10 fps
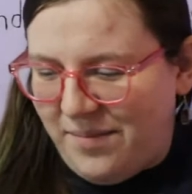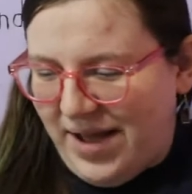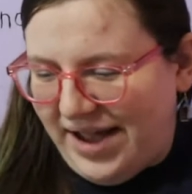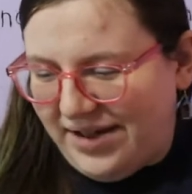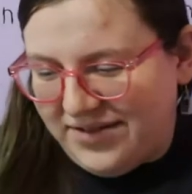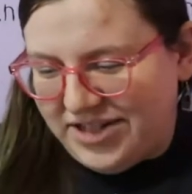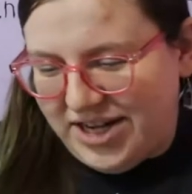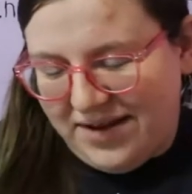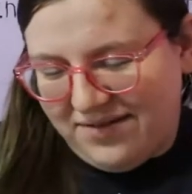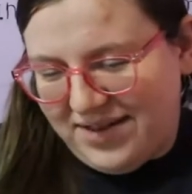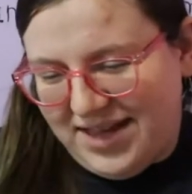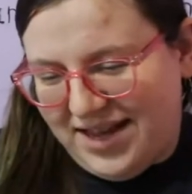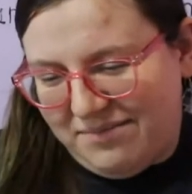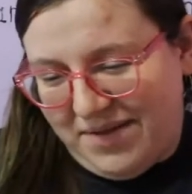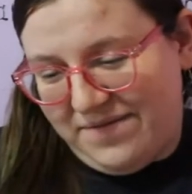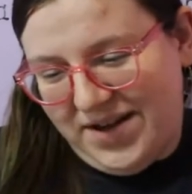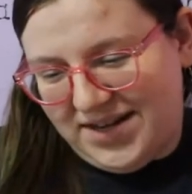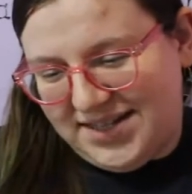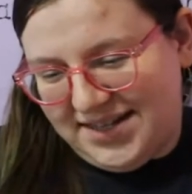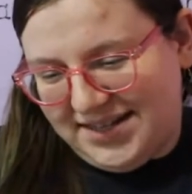my Irish everything and my
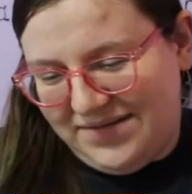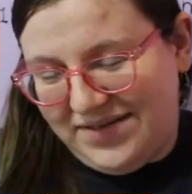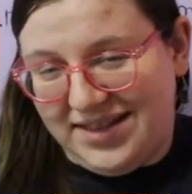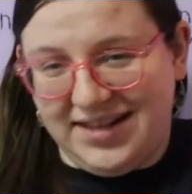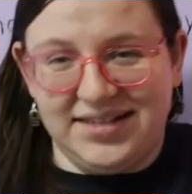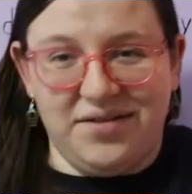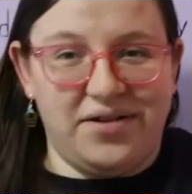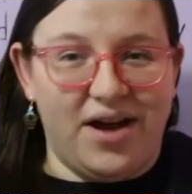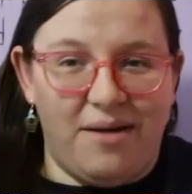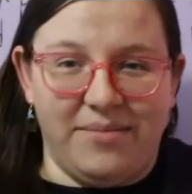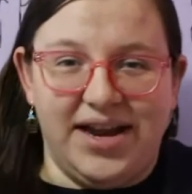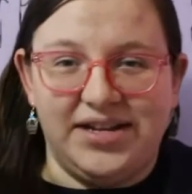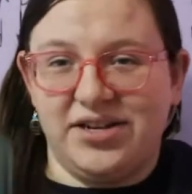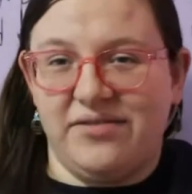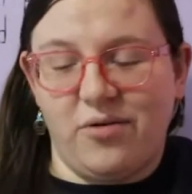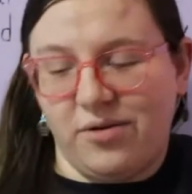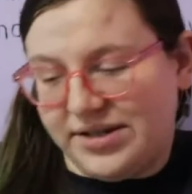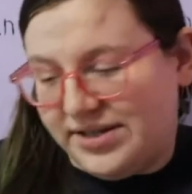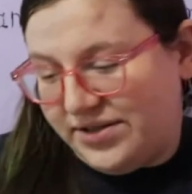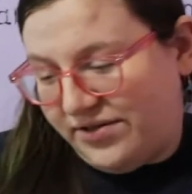fairy tales everything so the combination of
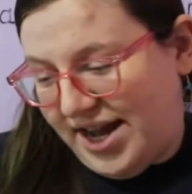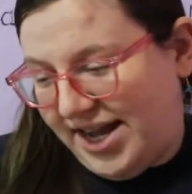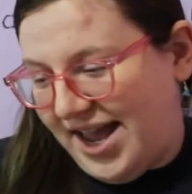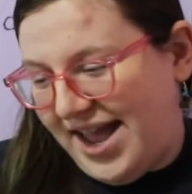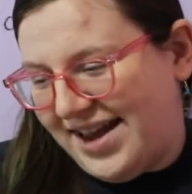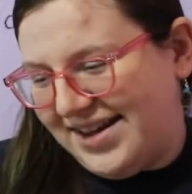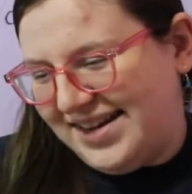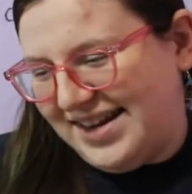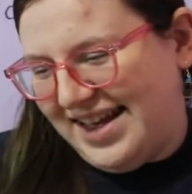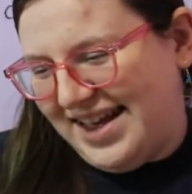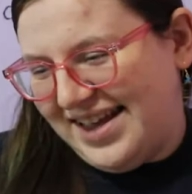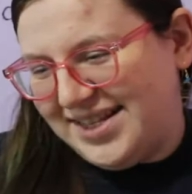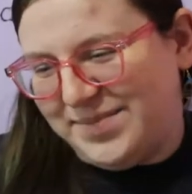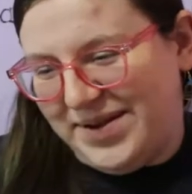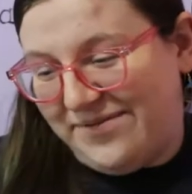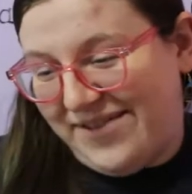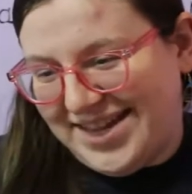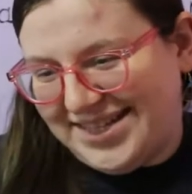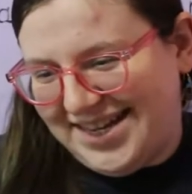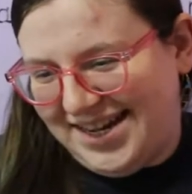course is great and uh, it's been
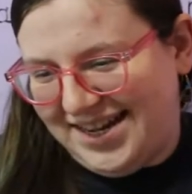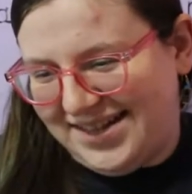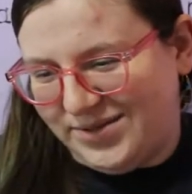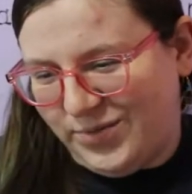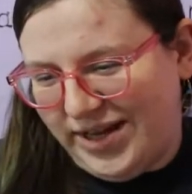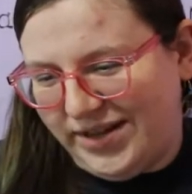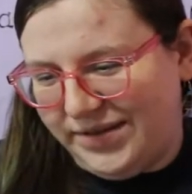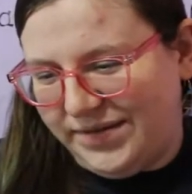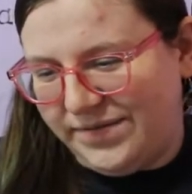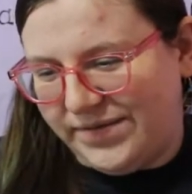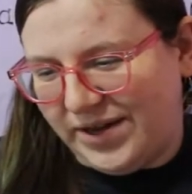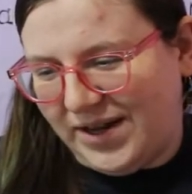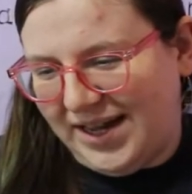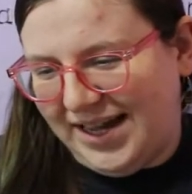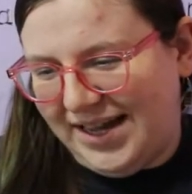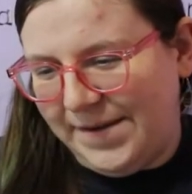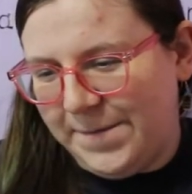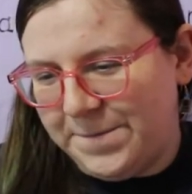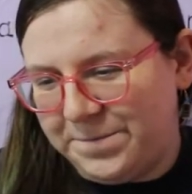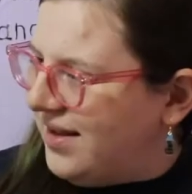fascinating as well very
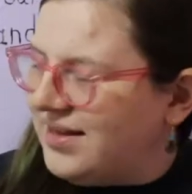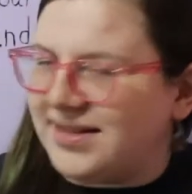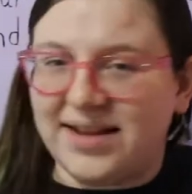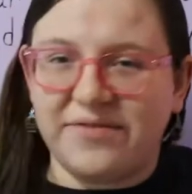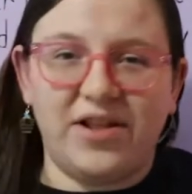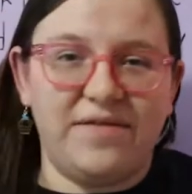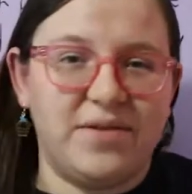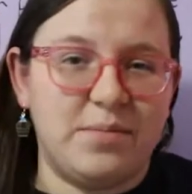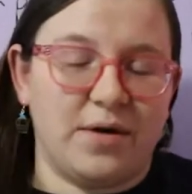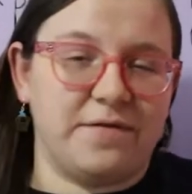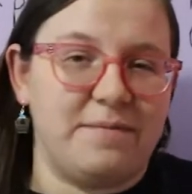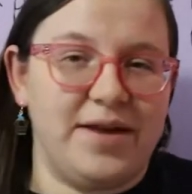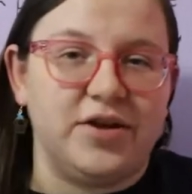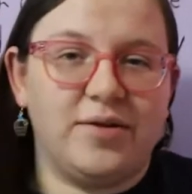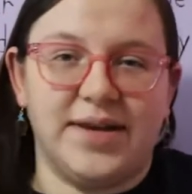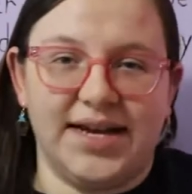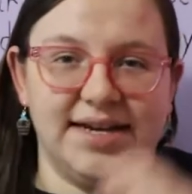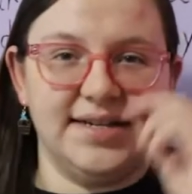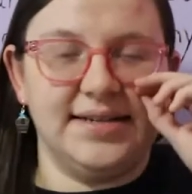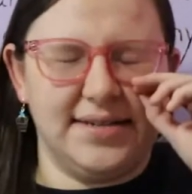several of them are familiar
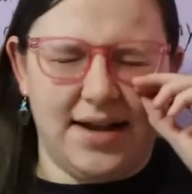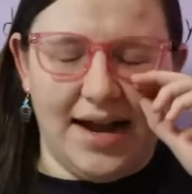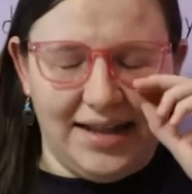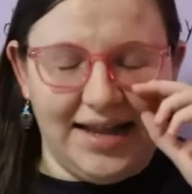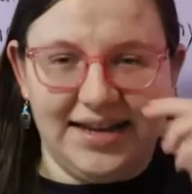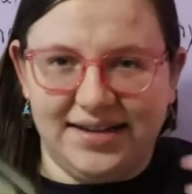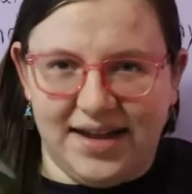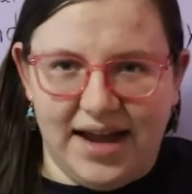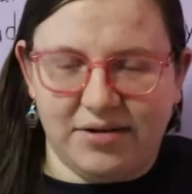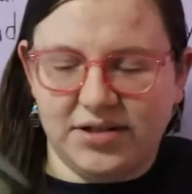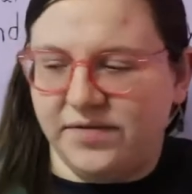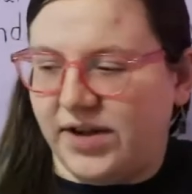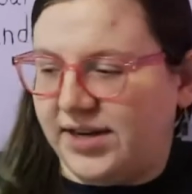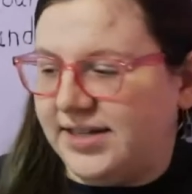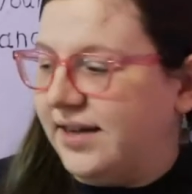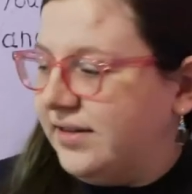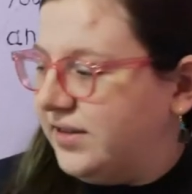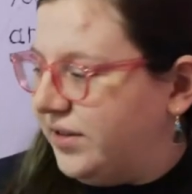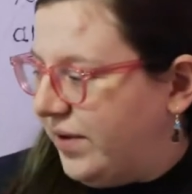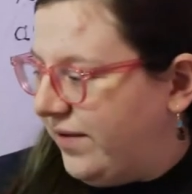because I like Irish fairy tales,
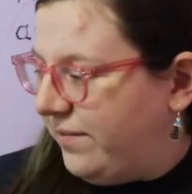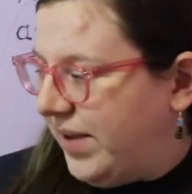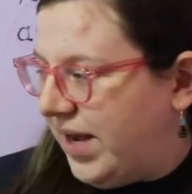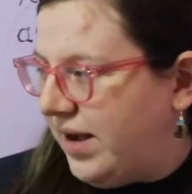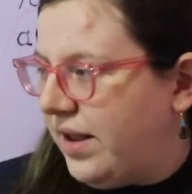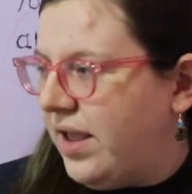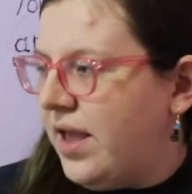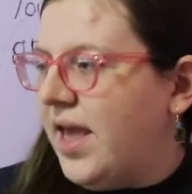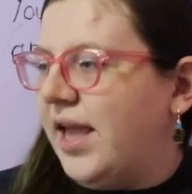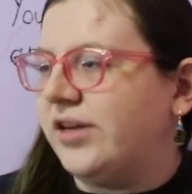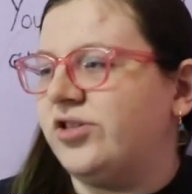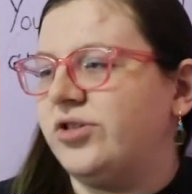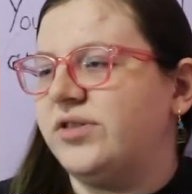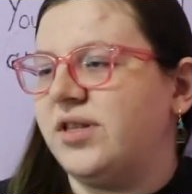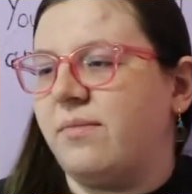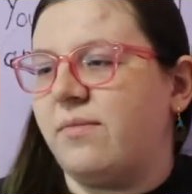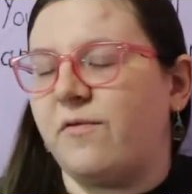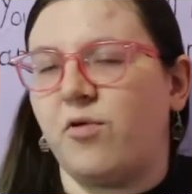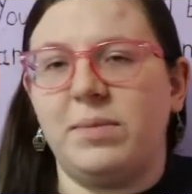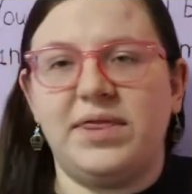so I've been introduced to them
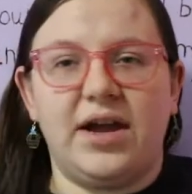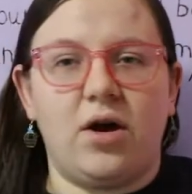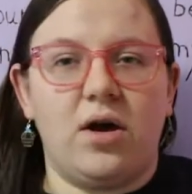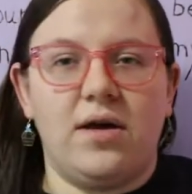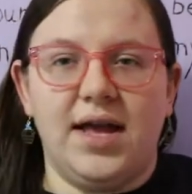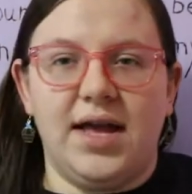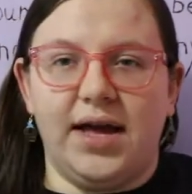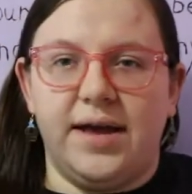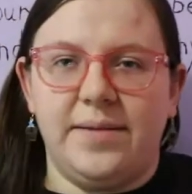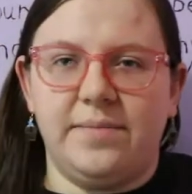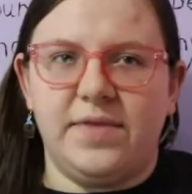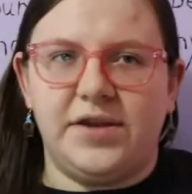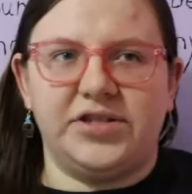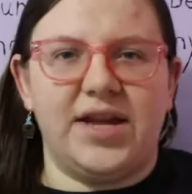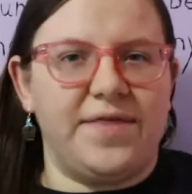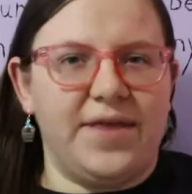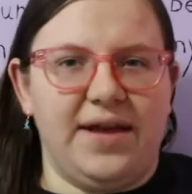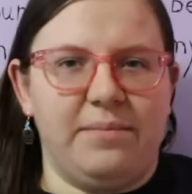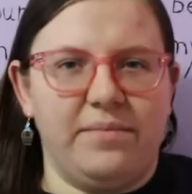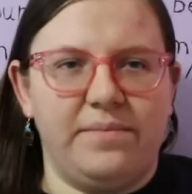before, but there, uh, um, there's
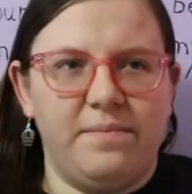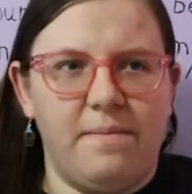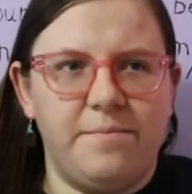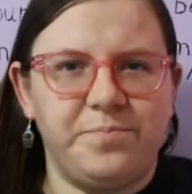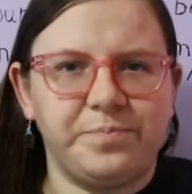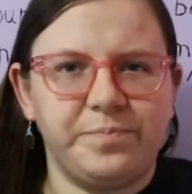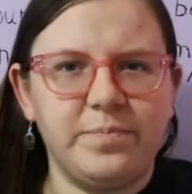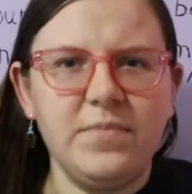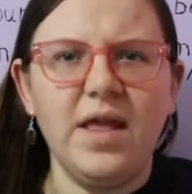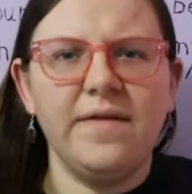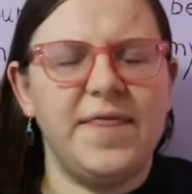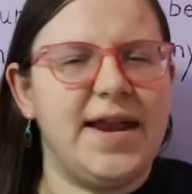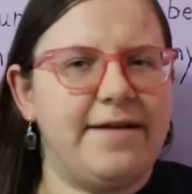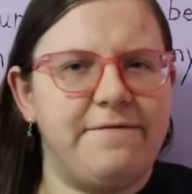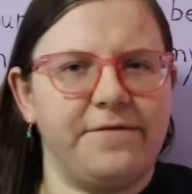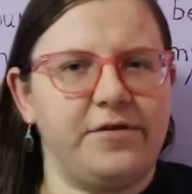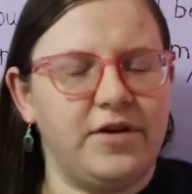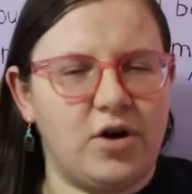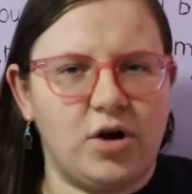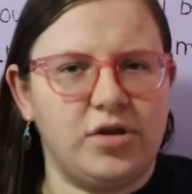nothing that I full
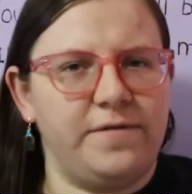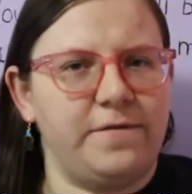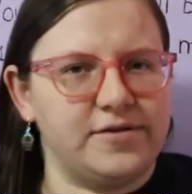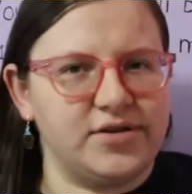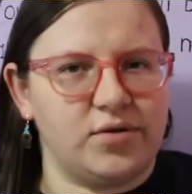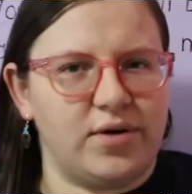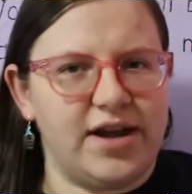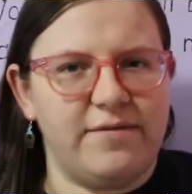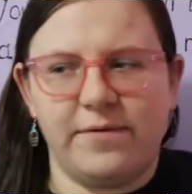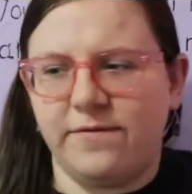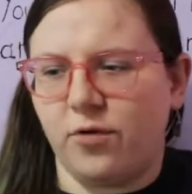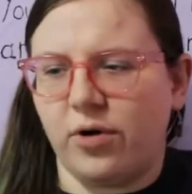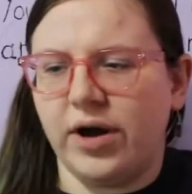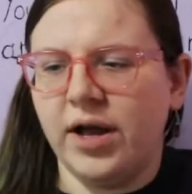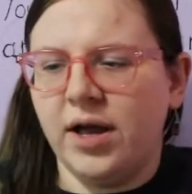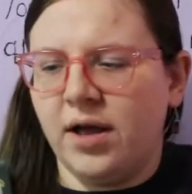heard the full story of before.